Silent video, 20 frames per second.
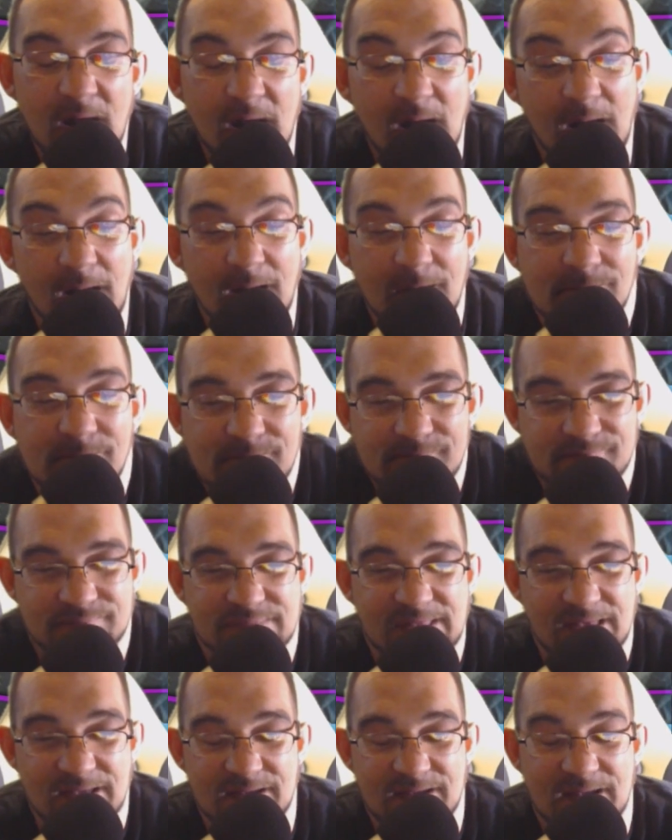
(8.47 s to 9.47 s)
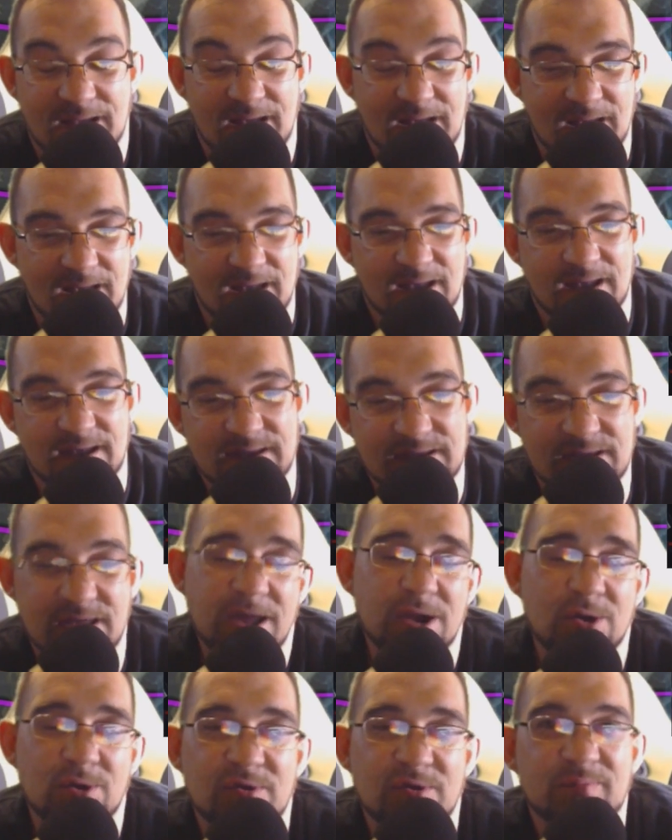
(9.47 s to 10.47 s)
I
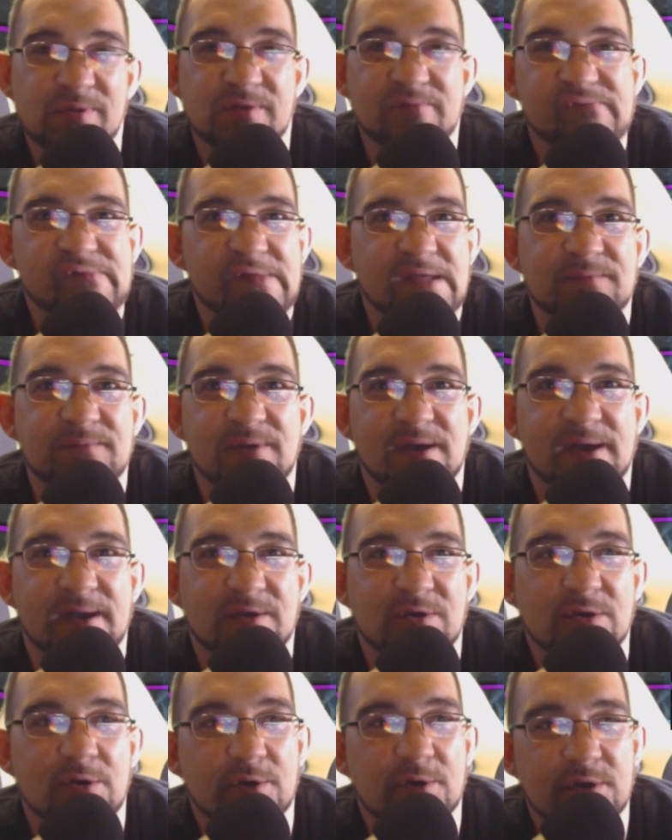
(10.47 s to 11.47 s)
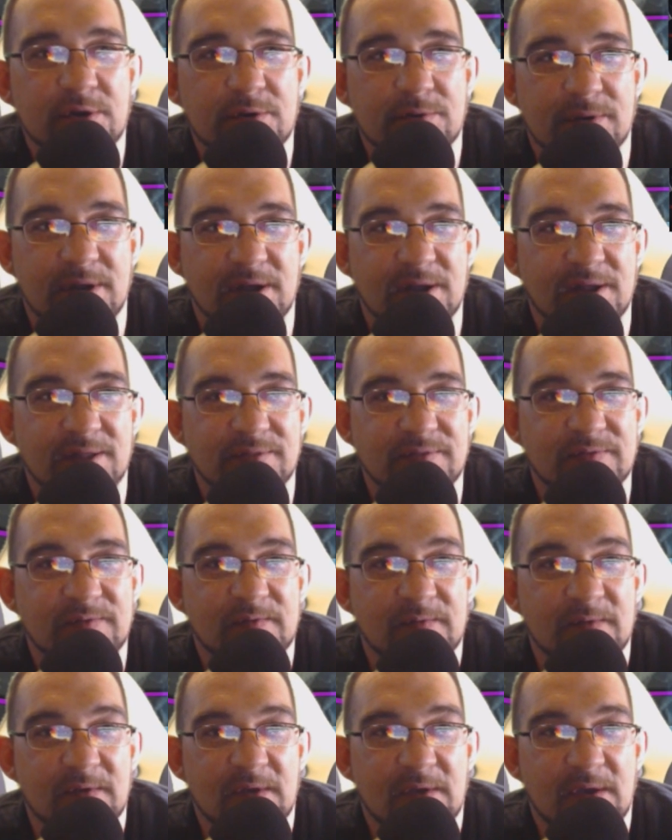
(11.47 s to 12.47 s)
got a little bit of feedback earlier, and